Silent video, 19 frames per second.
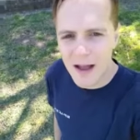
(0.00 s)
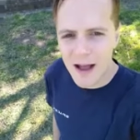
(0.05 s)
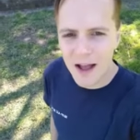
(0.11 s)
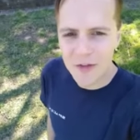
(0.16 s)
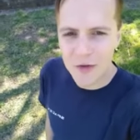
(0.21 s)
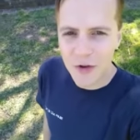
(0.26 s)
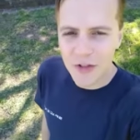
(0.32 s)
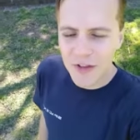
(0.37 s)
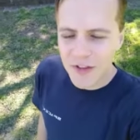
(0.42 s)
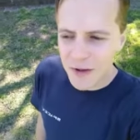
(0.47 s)
And
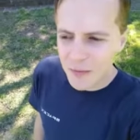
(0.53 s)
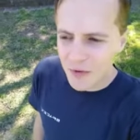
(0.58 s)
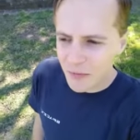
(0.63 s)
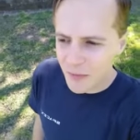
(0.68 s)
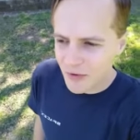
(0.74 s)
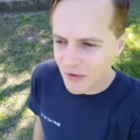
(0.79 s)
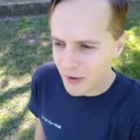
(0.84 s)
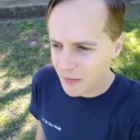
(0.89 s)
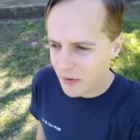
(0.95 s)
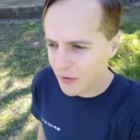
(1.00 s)
so I think there must be
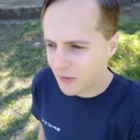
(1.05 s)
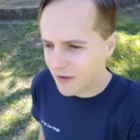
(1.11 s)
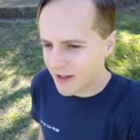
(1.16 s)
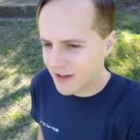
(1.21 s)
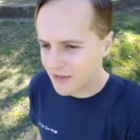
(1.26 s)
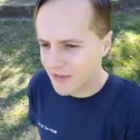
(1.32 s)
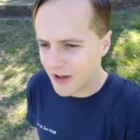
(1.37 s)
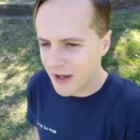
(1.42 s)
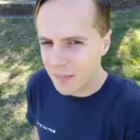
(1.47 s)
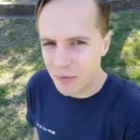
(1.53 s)
some type of
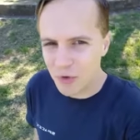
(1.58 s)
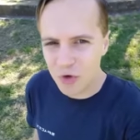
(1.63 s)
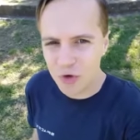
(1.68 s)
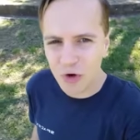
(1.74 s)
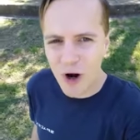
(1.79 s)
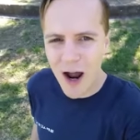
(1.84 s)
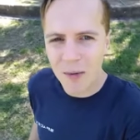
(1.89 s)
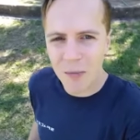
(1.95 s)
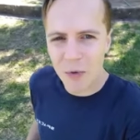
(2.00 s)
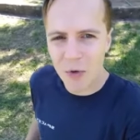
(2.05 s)
like deep
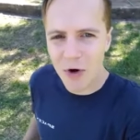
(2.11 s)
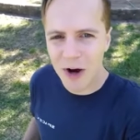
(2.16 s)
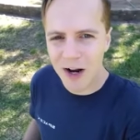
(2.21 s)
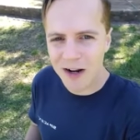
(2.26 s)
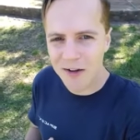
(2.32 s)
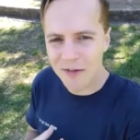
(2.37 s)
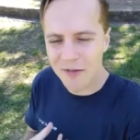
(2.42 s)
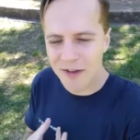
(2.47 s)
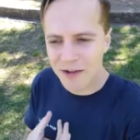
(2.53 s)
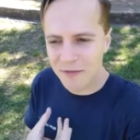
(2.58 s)
tribal kind
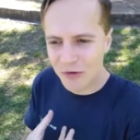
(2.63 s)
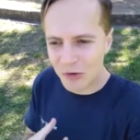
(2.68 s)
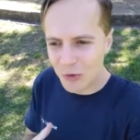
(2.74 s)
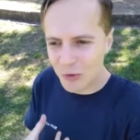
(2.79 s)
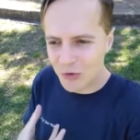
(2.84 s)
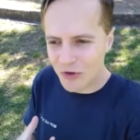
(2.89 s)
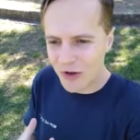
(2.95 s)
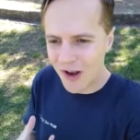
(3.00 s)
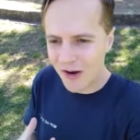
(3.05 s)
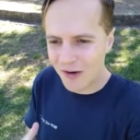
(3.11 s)
of
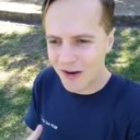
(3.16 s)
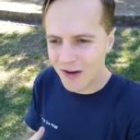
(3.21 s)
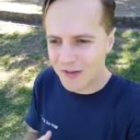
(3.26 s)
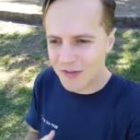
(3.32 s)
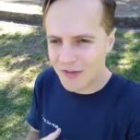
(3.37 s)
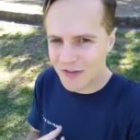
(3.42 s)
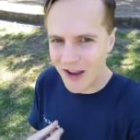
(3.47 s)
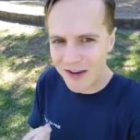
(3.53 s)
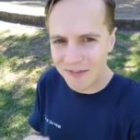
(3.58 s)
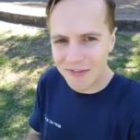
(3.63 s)
evolutionary
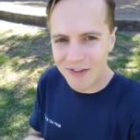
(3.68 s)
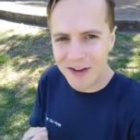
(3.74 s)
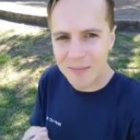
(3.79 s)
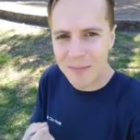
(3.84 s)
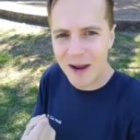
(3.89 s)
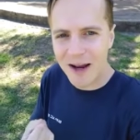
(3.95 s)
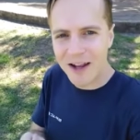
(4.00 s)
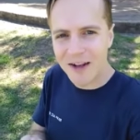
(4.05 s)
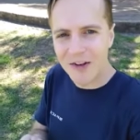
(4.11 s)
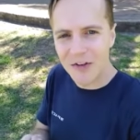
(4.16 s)
safety
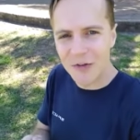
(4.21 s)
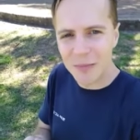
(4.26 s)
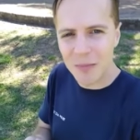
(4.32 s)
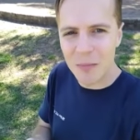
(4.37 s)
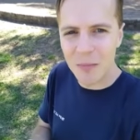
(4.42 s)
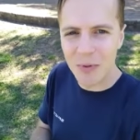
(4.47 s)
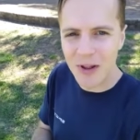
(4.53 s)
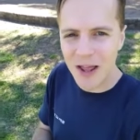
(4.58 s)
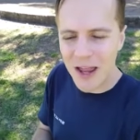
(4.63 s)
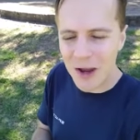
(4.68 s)
mechanism in
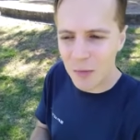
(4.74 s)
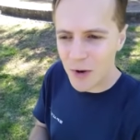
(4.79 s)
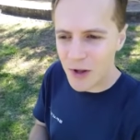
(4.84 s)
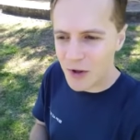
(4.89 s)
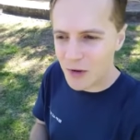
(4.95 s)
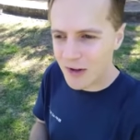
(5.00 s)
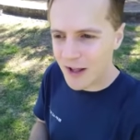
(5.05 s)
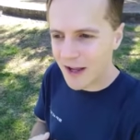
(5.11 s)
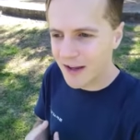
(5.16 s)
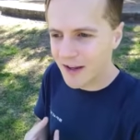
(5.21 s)
play where you
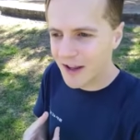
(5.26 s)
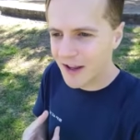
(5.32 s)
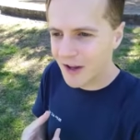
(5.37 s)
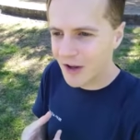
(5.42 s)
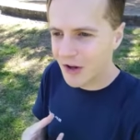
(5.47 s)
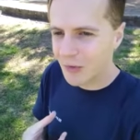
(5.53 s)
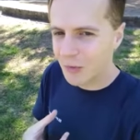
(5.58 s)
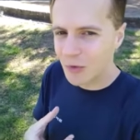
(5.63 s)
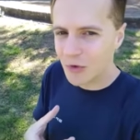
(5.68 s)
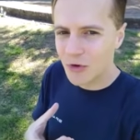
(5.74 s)
like
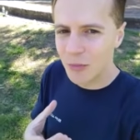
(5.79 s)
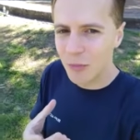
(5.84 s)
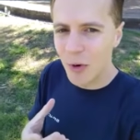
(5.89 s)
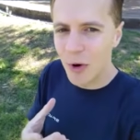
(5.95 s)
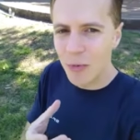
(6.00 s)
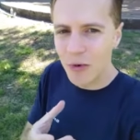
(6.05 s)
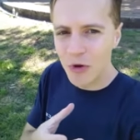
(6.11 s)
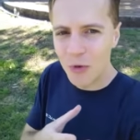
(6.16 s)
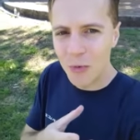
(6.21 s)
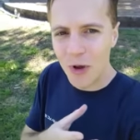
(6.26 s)
you know, the
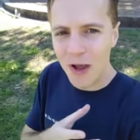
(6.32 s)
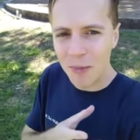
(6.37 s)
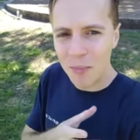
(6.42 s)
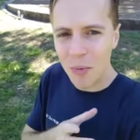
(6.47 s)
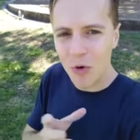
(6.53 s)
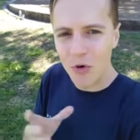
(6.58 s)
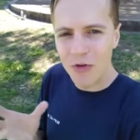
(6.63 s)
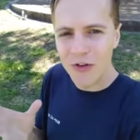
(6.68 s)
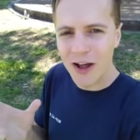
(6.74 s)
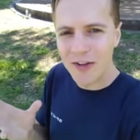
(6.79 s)
moment you like
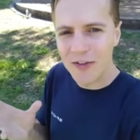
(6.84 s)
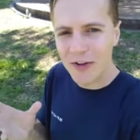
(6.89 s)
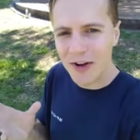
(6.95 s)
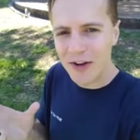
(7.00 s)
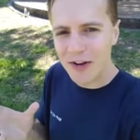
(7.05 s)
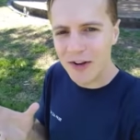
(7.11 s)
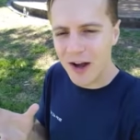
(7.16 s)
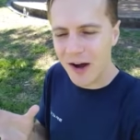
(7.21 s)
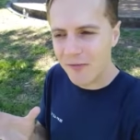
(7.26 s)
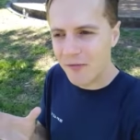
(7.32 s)
pushed outside
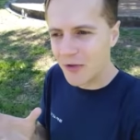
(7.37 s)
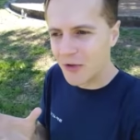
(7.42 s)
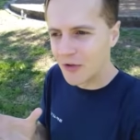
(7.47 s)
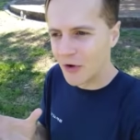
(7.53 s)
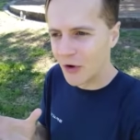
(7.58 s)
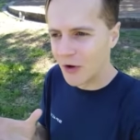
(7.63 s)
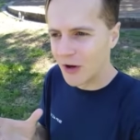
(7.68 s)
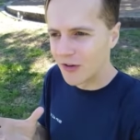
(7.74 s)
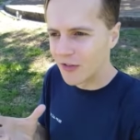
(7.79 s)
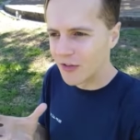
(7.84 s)
your comfort
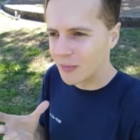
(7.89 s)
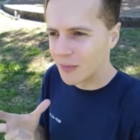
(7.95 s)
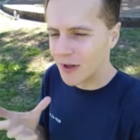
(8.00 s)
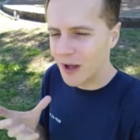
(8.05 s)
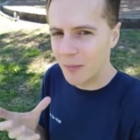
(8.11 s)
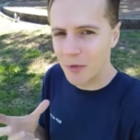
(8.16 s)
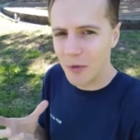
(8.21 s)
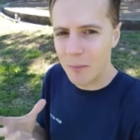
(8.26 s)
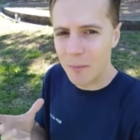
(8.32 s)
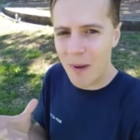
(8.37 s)
zone, it just
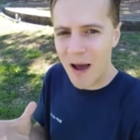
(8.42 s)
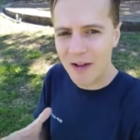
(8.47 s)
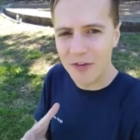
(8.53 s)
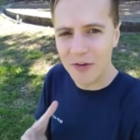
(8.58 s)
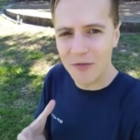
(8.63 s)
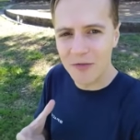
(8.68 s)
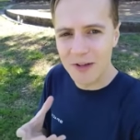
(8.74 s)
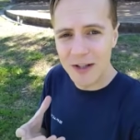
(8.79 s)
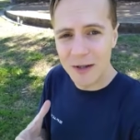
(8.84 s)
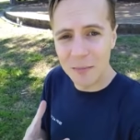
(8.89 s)
becomes a
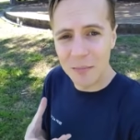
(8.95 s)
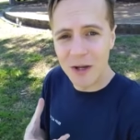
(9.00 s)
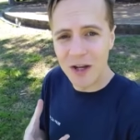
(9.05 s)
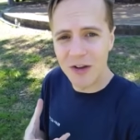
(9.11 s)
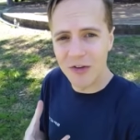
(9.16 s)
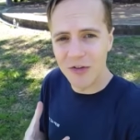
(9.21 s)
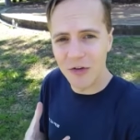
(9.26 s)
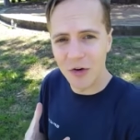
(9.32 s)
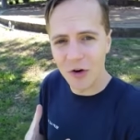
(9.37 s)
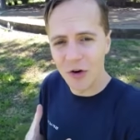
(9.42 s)
massive limbic shock.